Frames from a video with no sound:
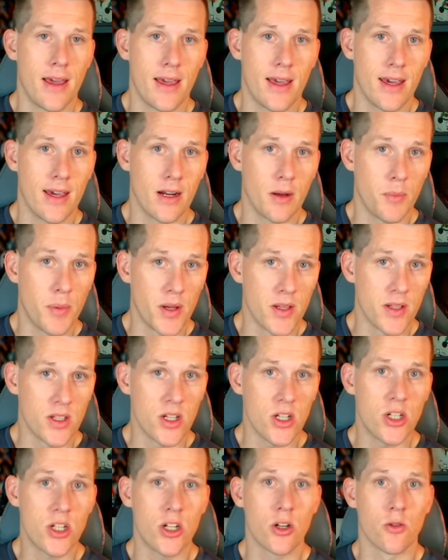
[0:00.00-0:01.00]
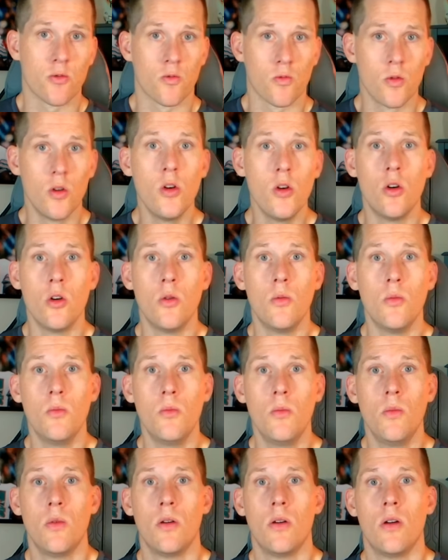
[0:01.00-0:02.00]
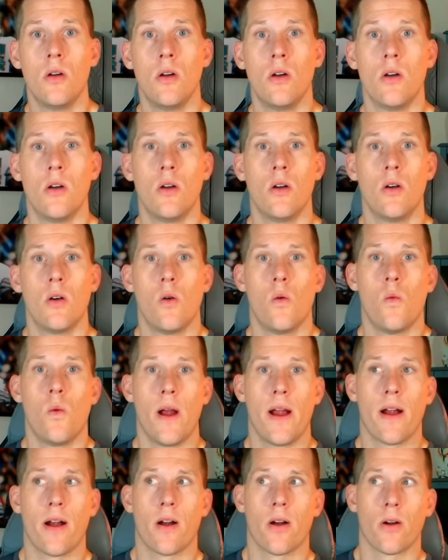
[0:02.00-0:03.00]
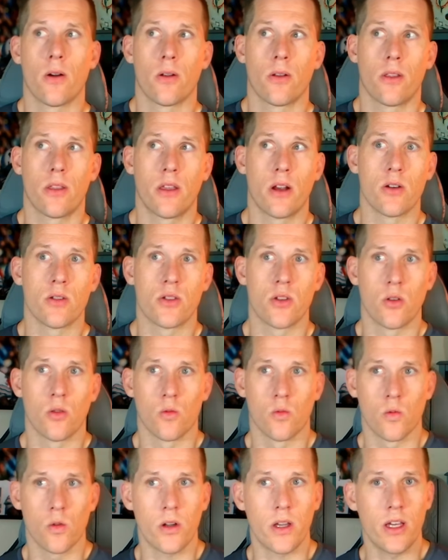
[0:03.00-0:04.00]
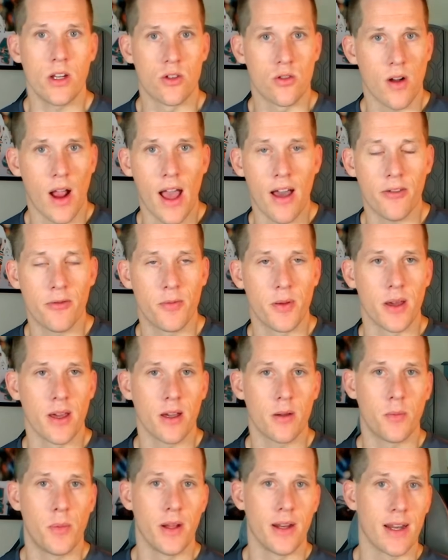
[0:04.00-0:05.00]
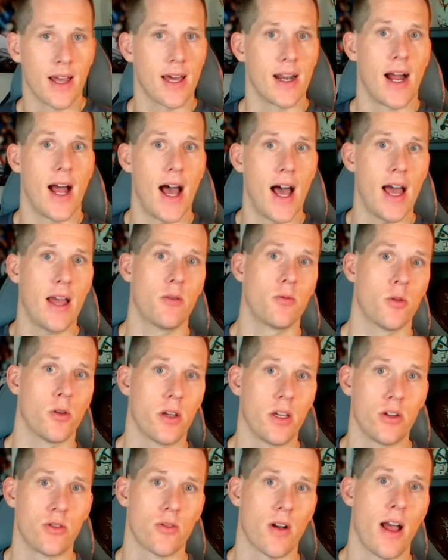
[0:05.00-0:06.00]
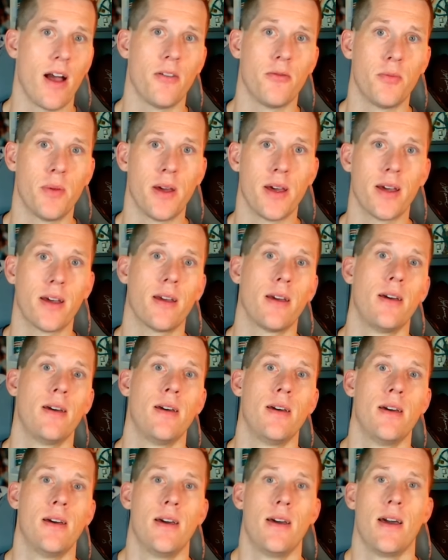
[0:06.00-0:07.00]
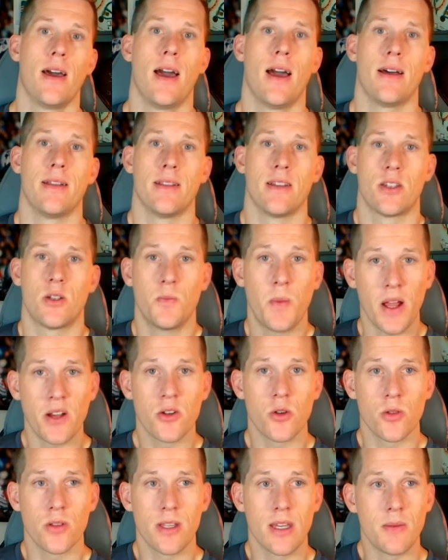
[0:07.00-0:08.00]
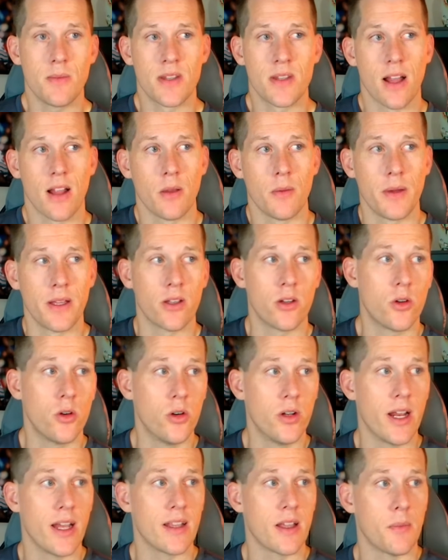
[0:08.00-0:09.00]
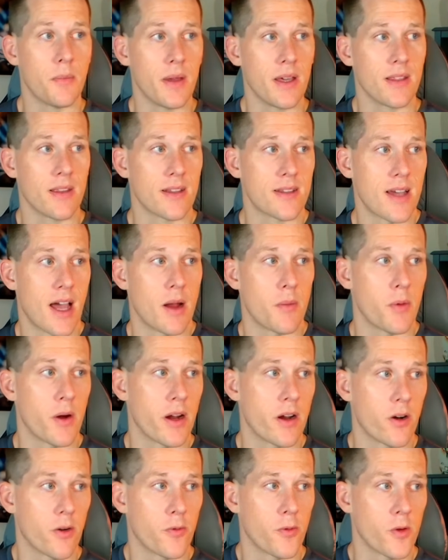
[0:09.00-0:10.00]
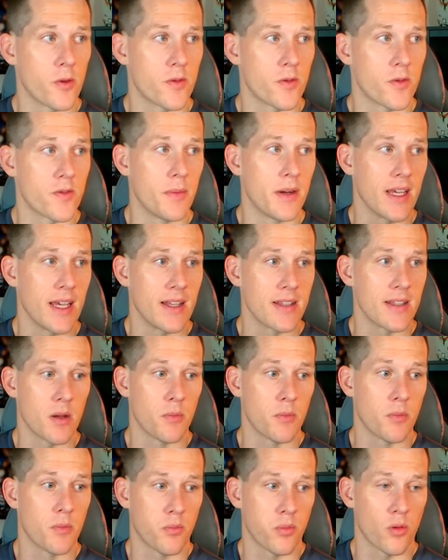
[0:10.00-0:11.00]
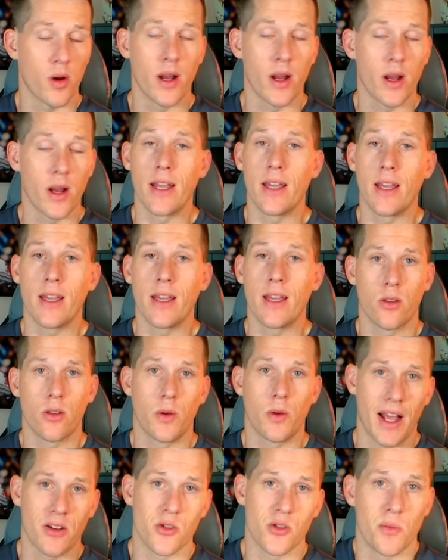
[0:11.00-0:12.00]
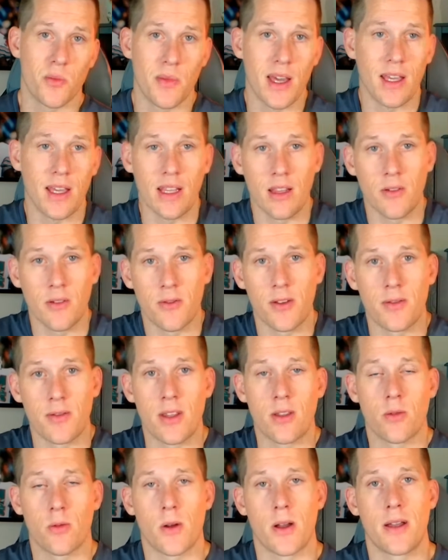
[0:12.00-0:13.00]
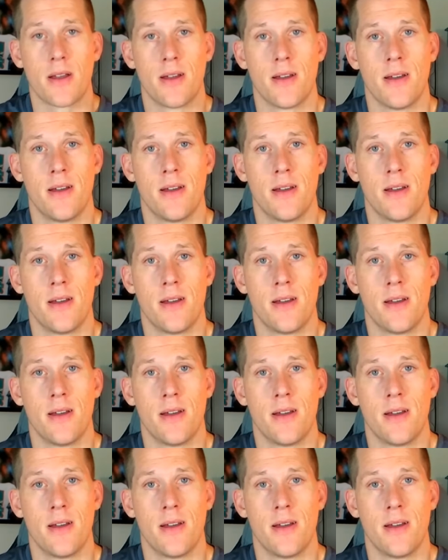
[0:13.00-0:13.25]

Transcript: in a position room where there's a rookie draft pick, but not a high rookie draft pick. And the special teams element could end up being the tiebreaker for if somebody ends up breaking through and actually making the 53.